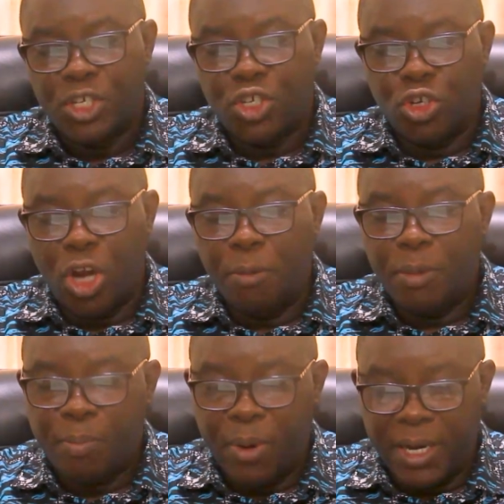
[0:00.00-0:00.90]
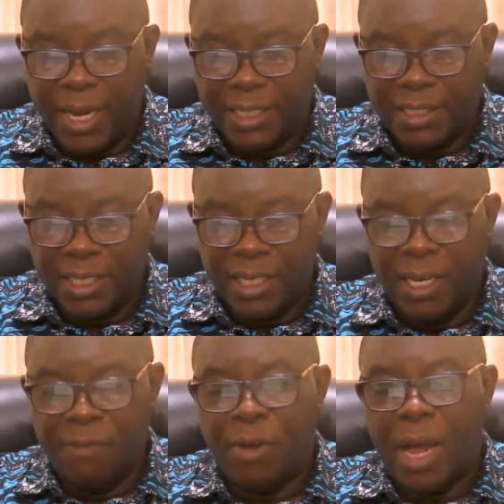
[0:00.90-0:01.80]
So don't pray that
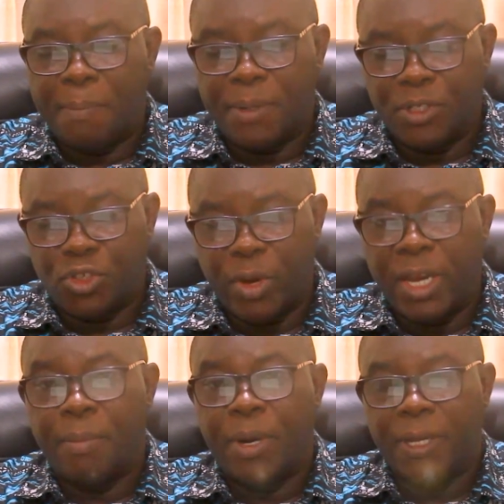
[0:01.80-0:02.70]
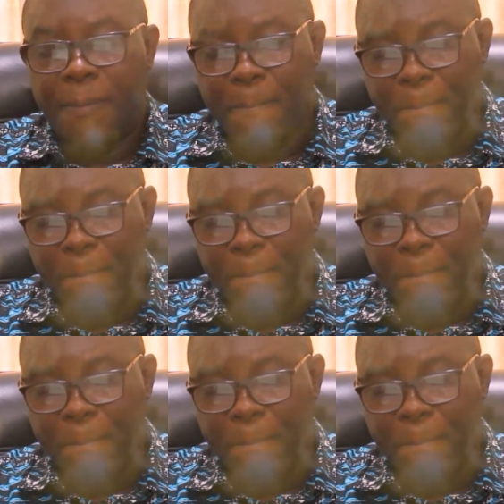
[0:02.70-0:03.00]
evil happens to anybody.